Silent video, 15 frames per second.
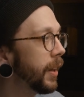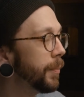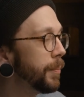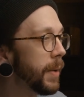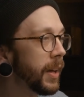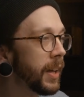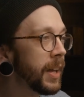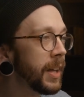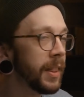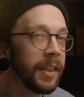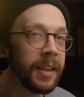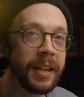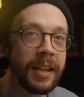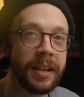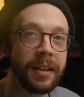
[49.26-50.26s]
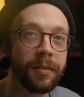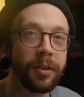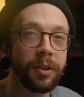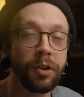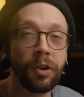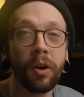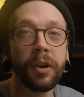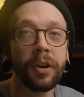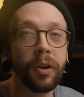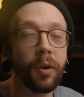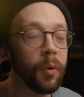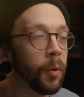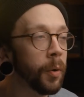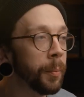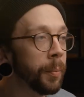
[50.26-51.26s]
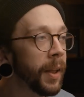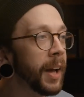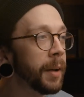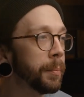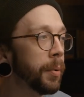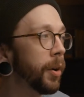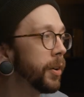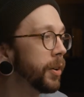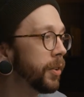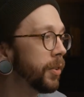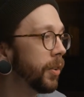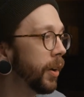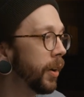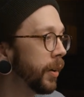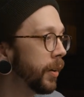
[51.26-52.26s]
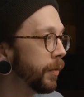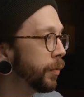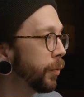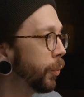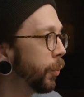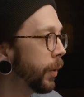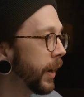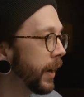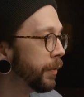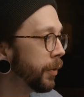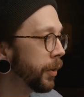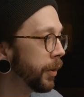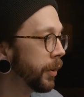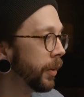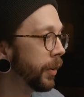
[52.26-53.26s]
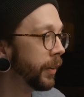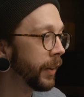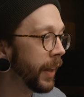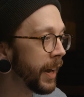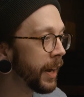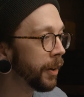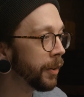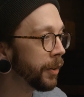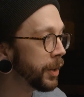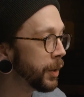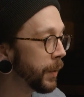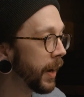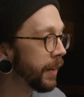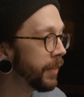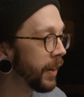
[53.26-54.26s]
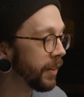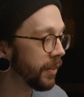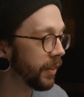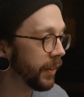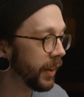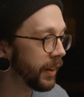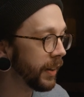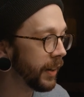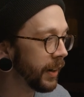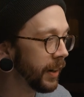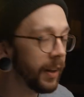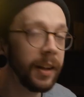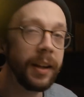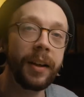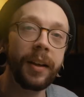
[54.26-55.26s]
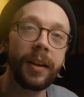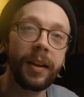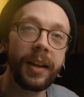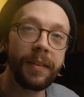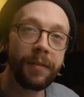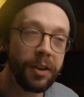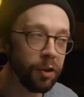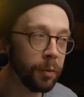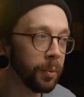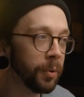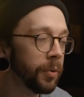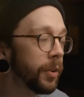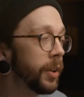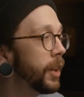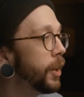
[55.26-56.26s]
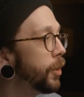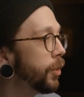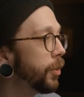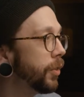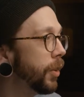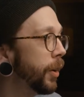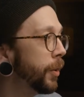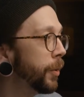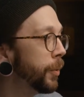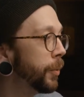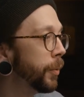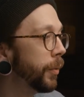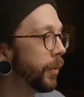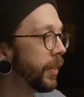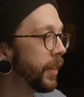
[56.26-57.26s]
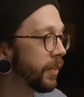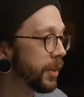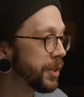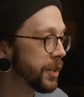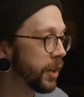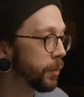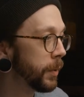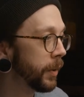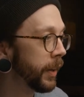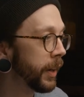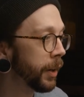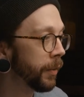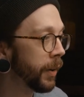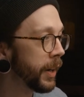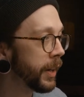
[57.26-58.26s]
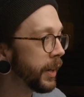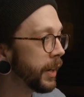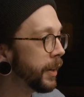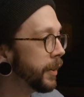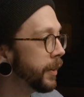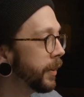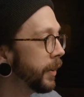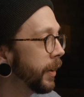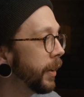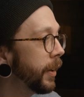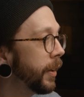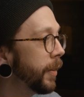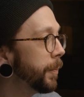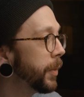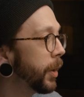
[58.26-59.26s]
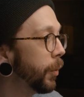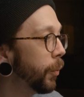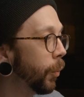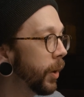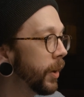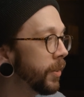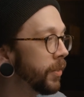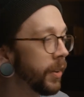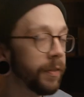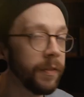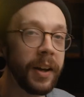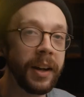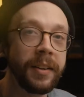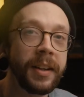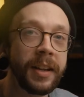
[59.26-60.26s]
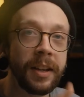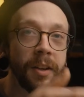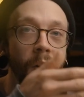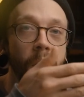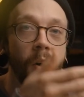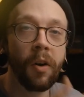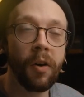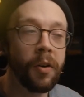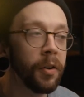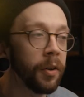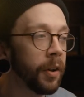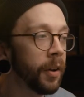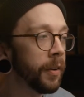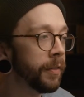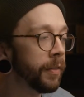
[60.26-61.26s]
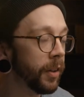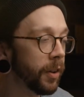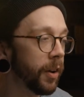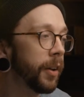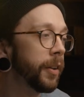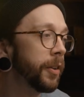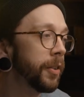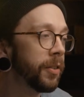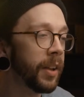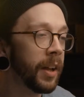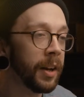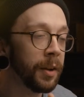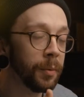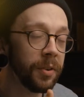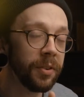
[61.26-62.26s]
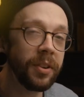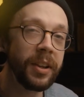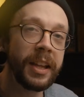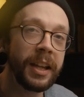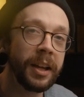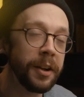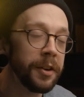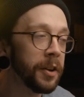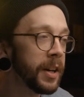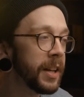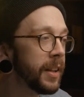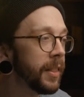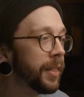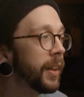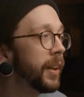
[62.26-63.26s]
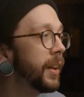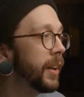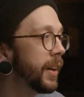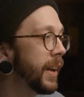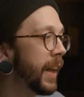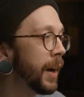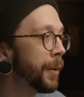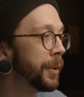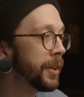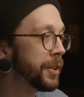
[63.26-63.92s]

making the dark or black parts of whatever layer you have that selected invisible. So this adjustment layer right here was affecting all of the colors that it was seeing underneath. Now it